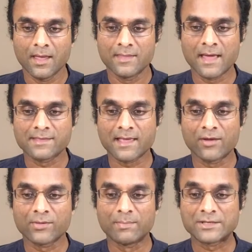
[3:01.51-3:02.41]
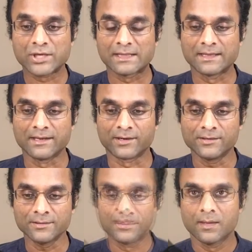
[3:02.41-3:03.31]
And that sounds much
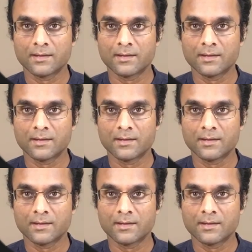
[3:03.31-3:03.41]
cleaner.